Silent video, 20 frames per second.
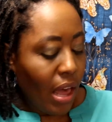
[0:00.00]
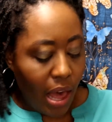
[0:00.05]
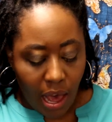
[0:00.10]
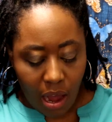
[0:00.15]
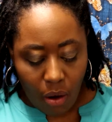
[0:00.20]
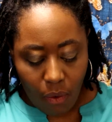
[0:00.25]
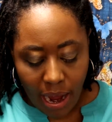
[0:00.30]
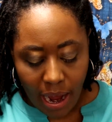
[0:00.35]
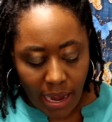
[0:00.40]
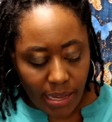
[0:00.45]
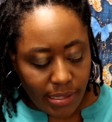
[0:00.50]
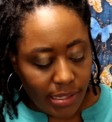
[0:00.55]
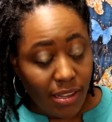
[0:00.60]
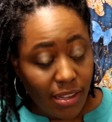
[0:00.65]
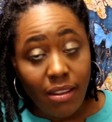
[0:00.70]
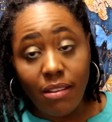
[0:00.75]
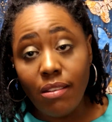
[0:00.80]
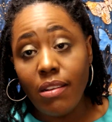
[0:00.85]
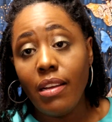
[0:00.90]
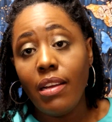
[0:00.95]
All right,
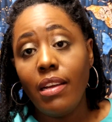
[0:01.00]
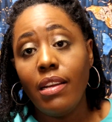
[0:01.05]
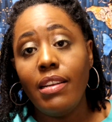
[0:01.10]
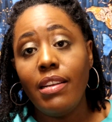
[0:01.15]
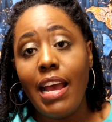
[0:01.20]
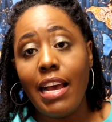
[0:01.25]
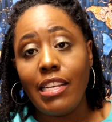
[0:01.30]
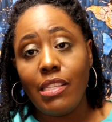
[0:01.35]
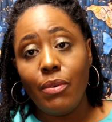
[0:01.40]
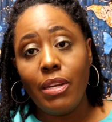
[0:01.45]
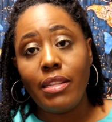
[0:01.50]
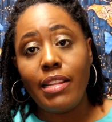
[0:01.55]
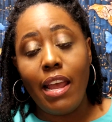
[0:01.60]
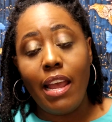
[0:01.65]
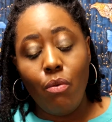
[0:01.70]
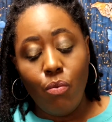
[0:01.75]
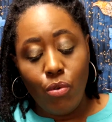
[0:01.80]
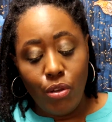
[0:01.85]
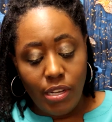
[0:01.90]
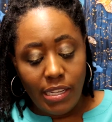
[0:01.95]
so that's what
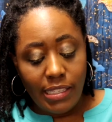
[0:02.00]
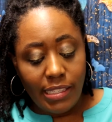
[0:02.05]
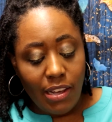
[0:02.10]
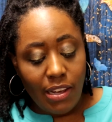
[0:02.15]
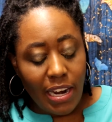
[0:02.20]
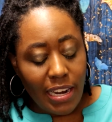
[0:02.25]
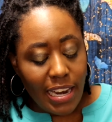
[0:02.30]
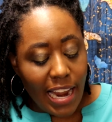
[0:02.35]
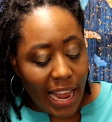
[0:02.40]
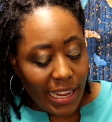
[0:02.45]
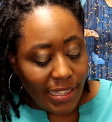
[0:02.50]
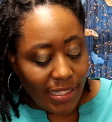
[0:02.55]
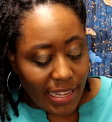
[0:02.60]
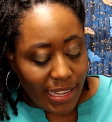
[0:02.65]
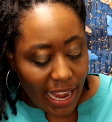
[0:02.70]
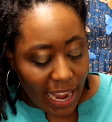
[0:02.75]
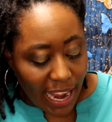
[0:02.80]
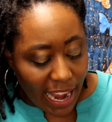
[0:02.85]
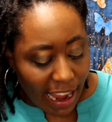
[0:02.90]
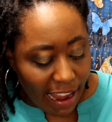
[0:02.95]
that was. So the next
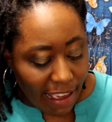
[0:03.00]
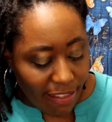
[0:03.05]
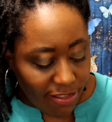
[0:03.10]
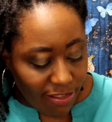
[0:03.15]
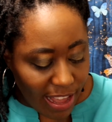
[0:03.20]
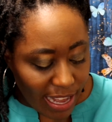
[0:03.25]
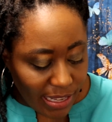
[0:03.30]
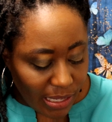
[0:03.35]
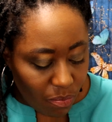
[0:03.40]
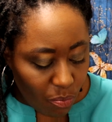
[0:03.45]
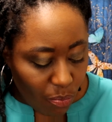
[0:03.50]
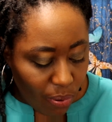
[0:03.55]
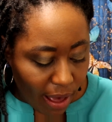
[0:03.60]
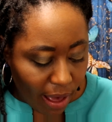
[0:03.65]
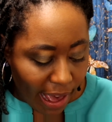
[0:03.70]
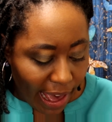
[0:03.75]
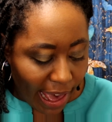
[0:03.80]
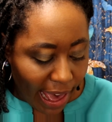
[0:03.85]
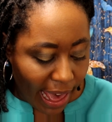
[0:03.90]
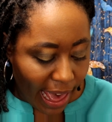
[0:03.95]
thing in this
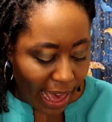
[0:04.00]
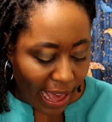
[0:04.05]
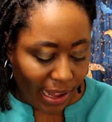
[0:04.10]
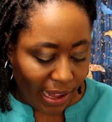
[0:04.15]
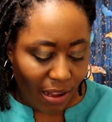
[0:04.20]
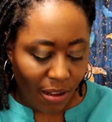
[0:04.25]
bag